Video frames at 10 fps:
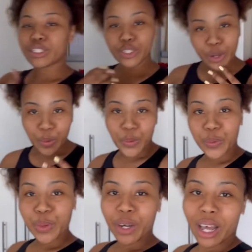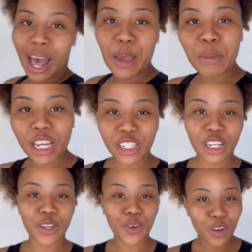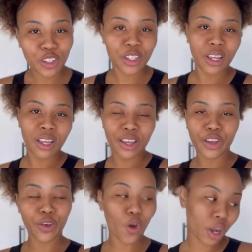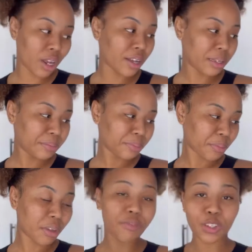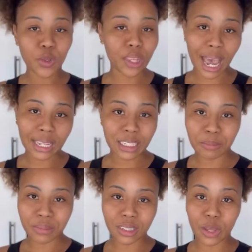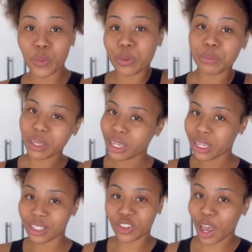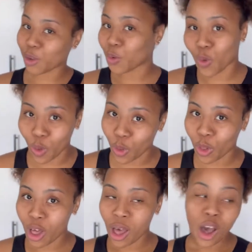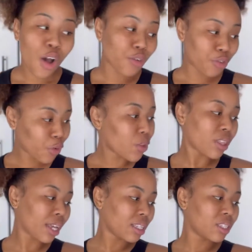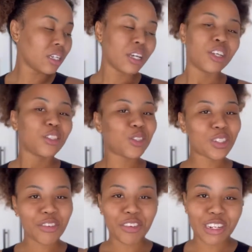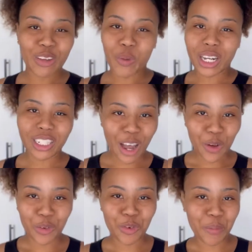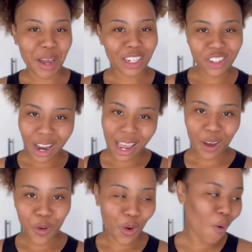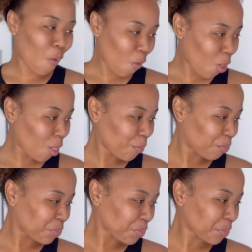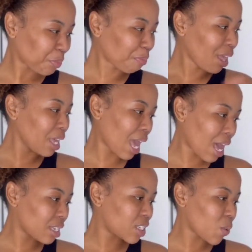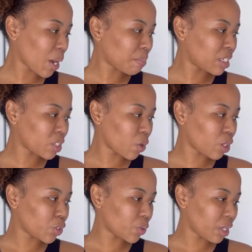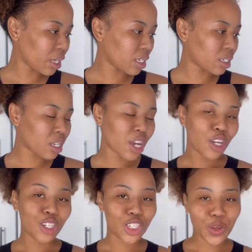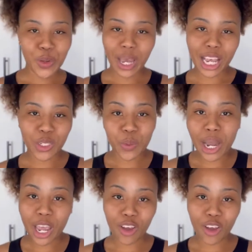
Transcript: so i'm actually not gonna fit on the items there will be a try on haul for that so definitely watch out for my try on haul yeah so what i'm just gonna do is show you guys what i